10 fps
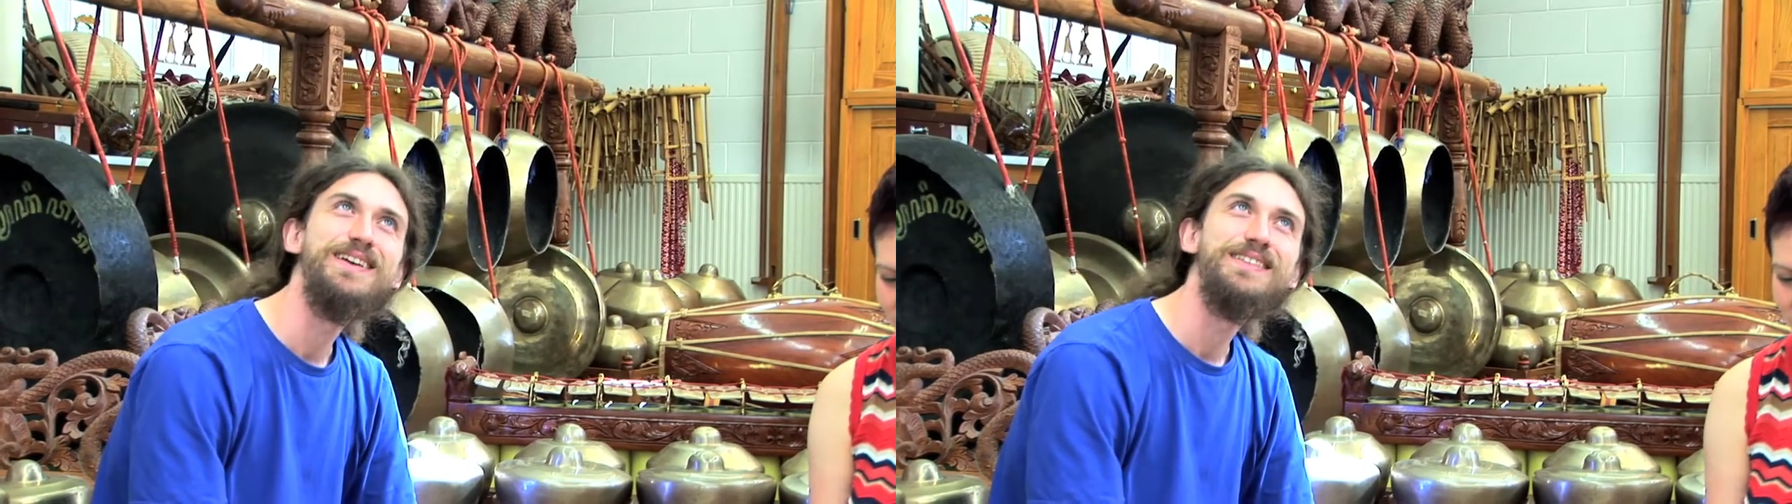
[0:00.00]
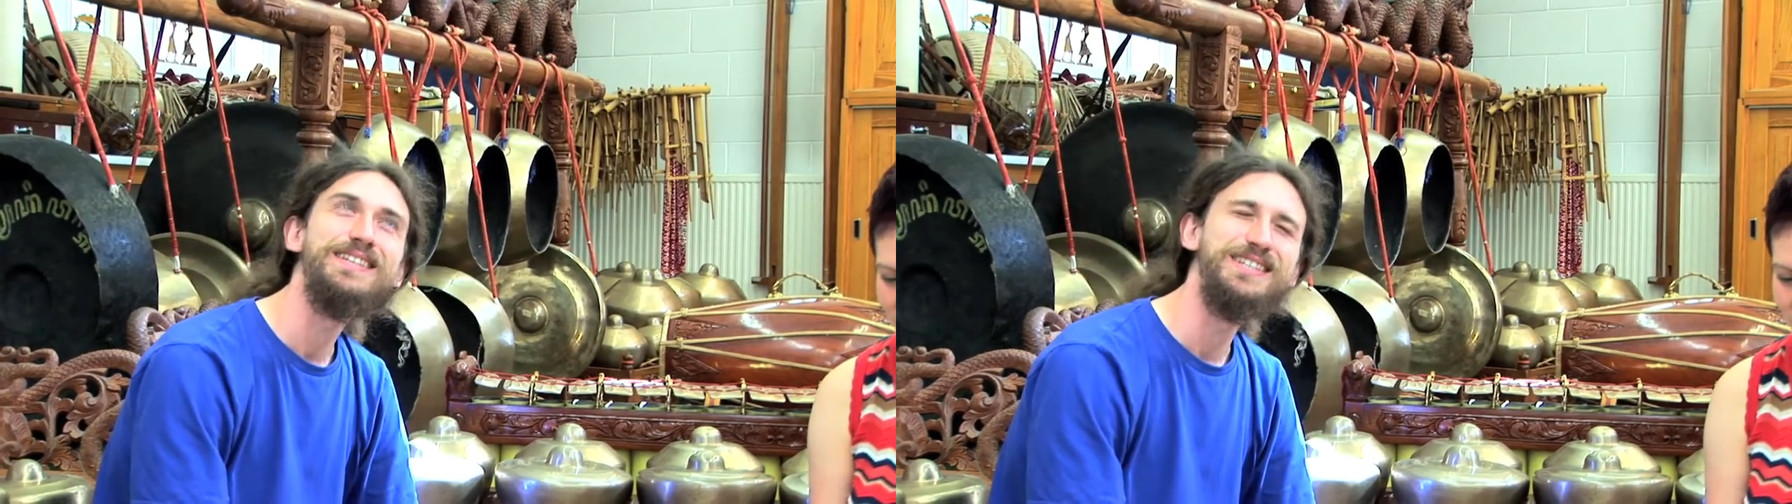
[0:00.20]

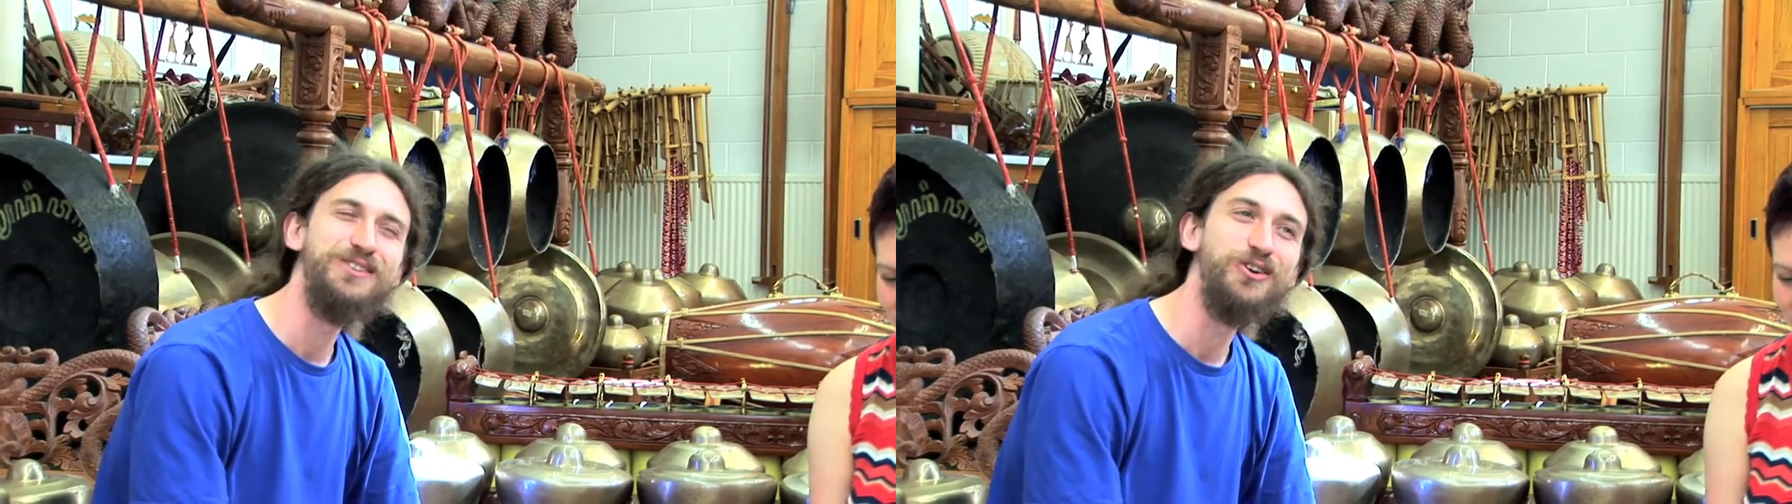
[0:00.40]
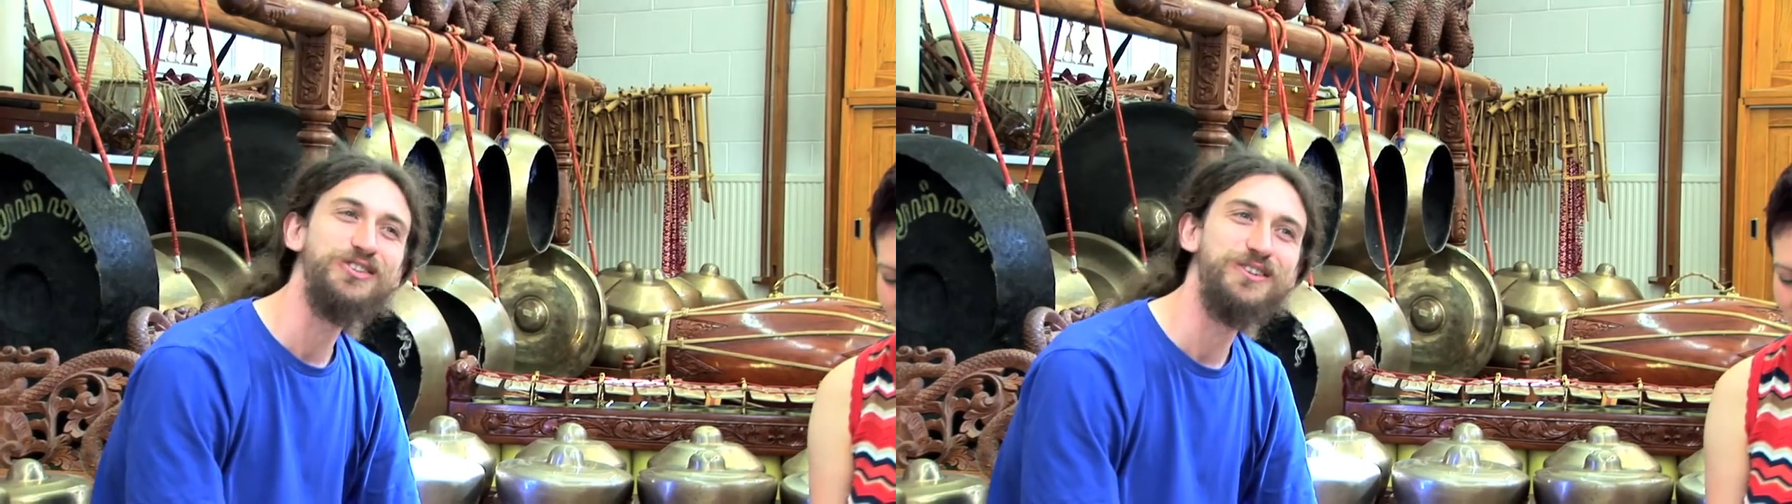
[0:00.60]
this is
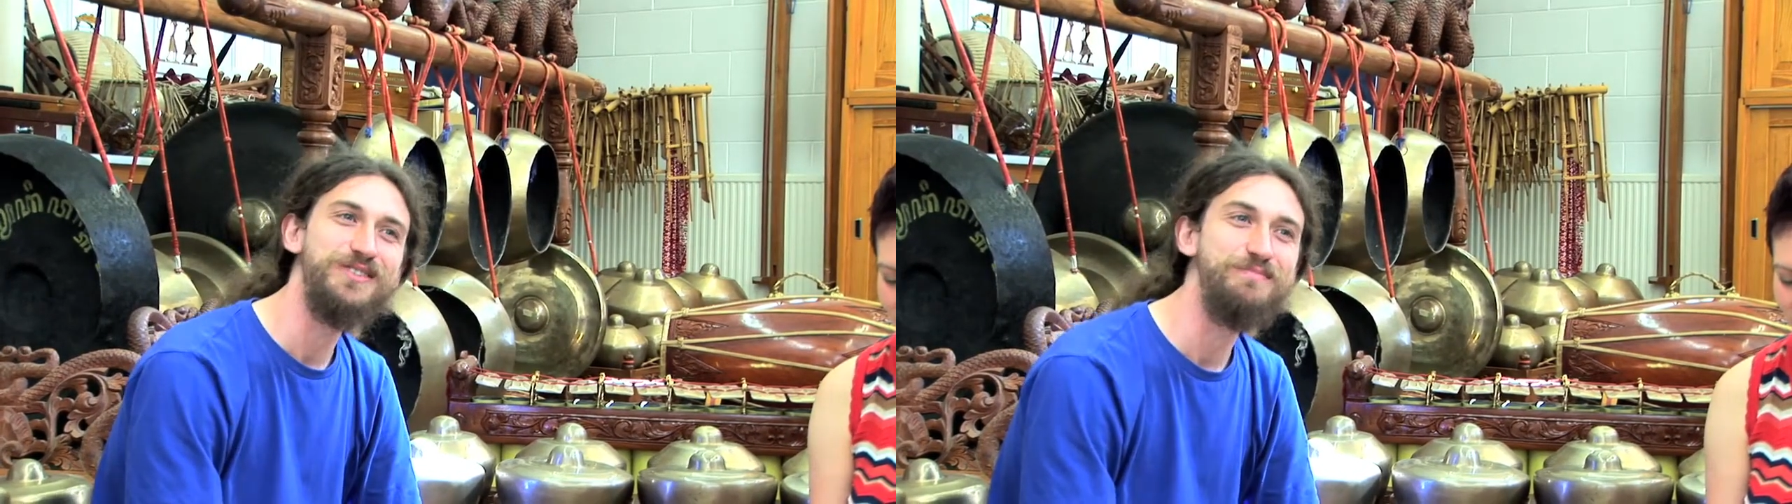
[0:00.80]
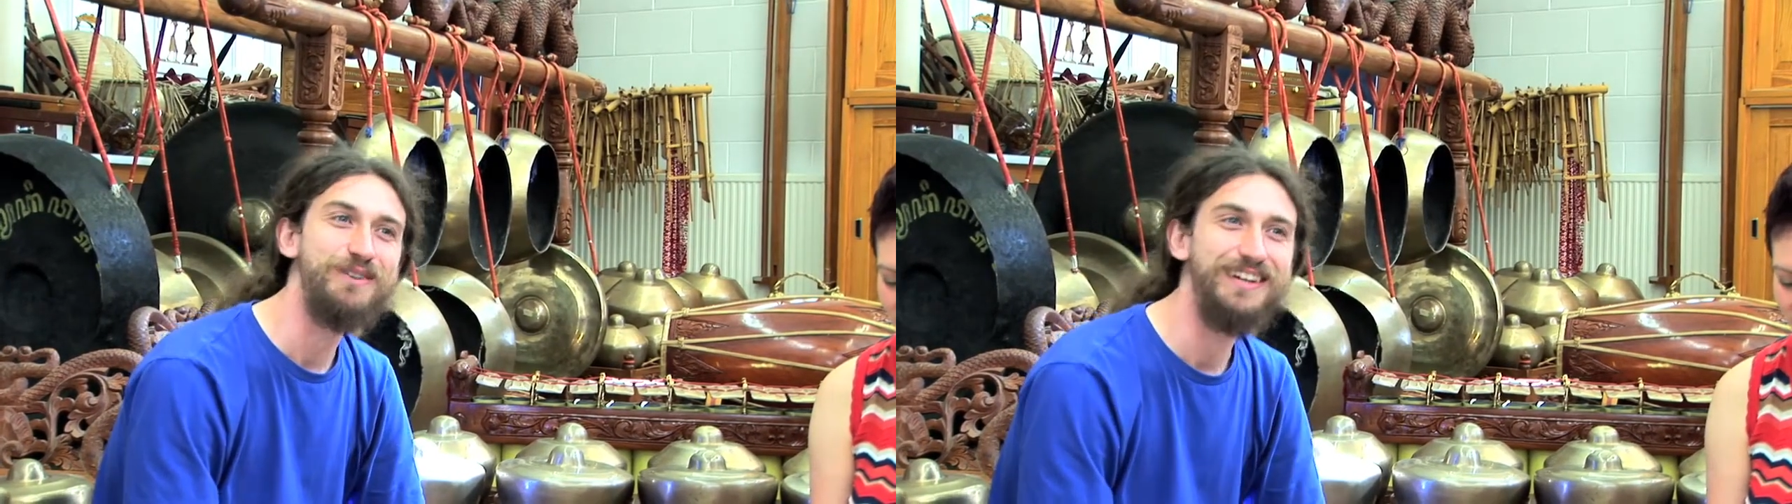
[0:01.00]
not so
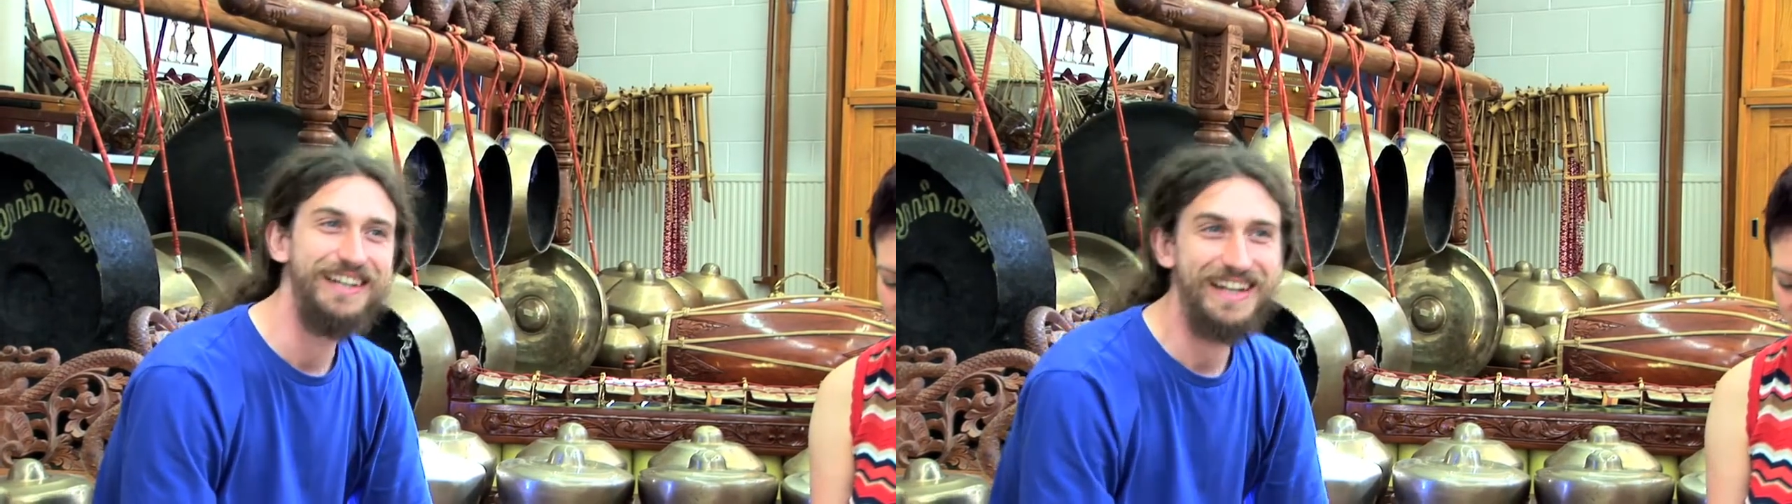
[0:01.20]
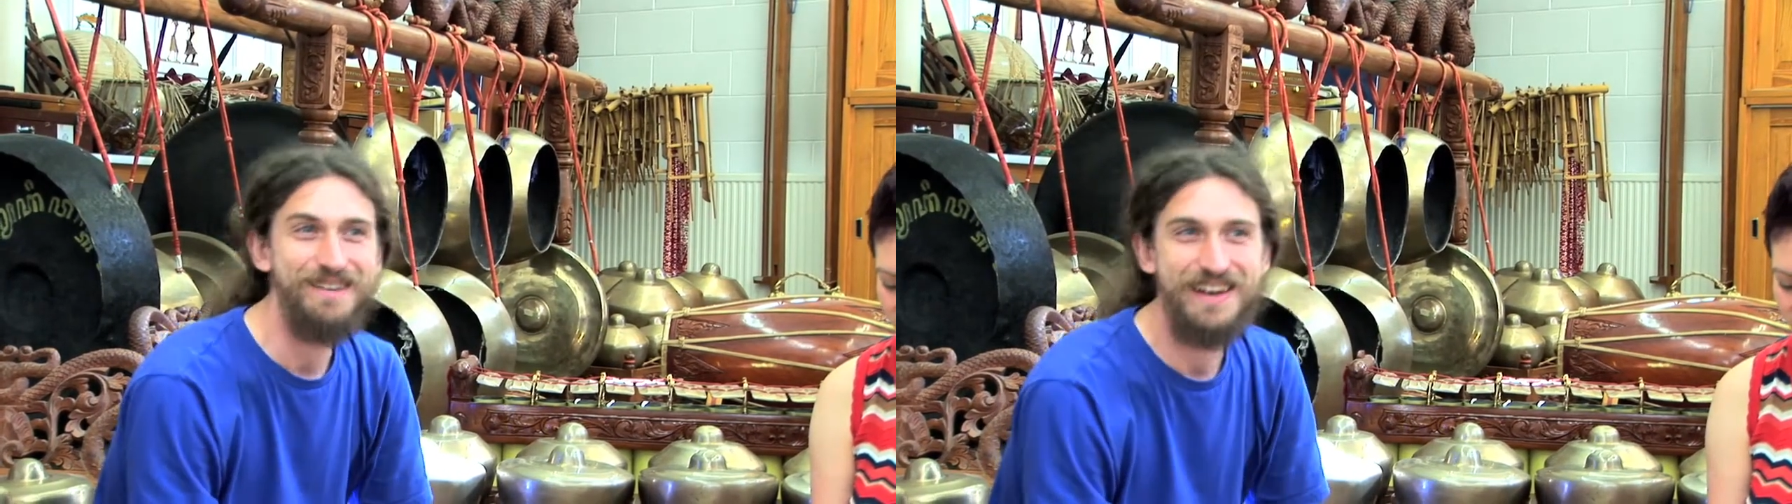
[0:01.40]
typical
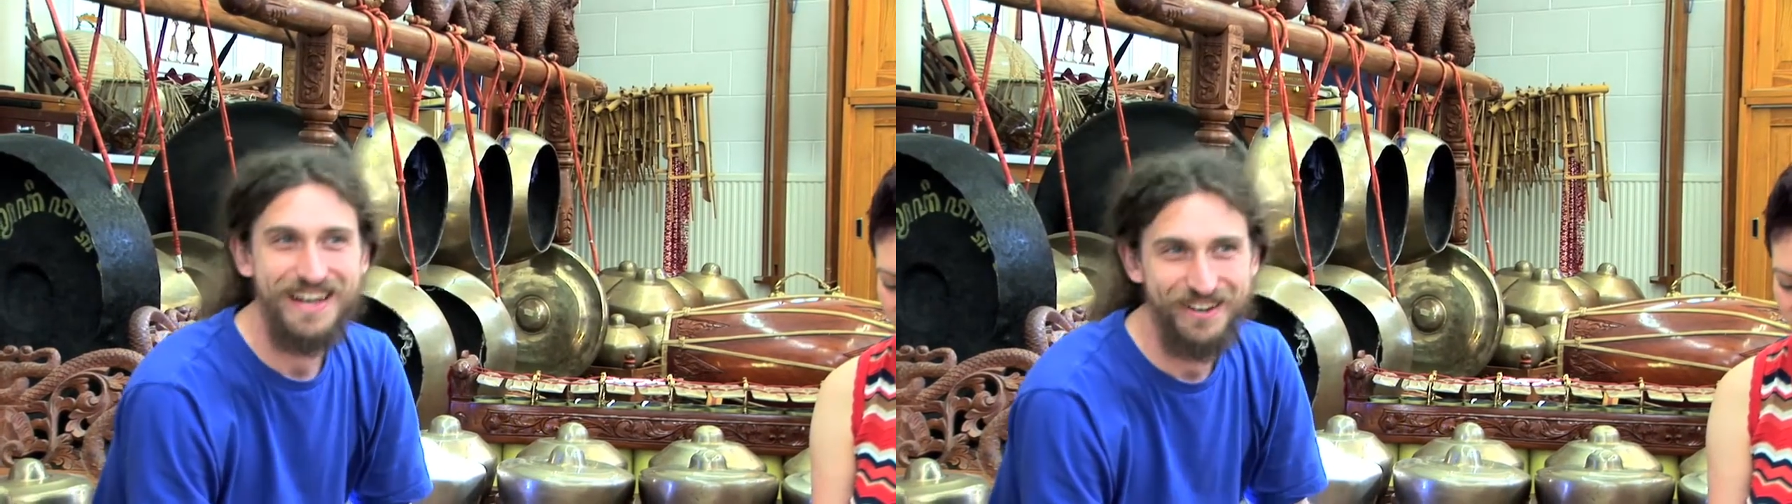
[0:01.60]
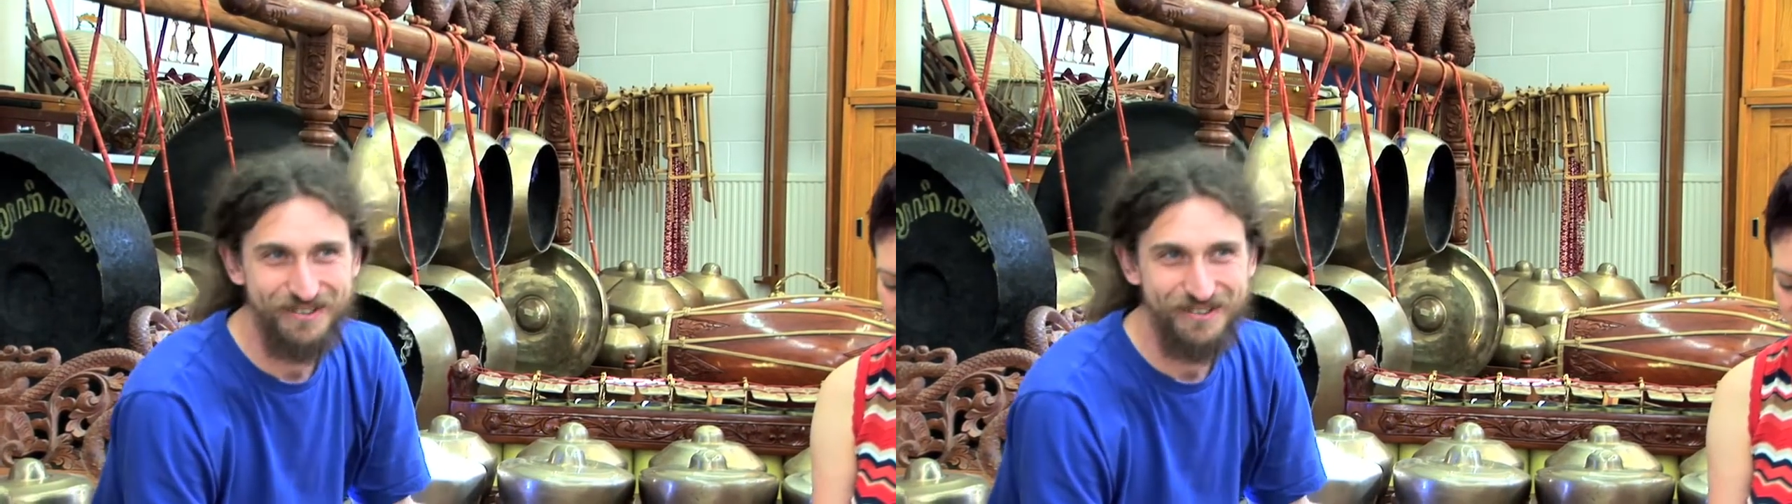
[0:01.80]
in gamelan,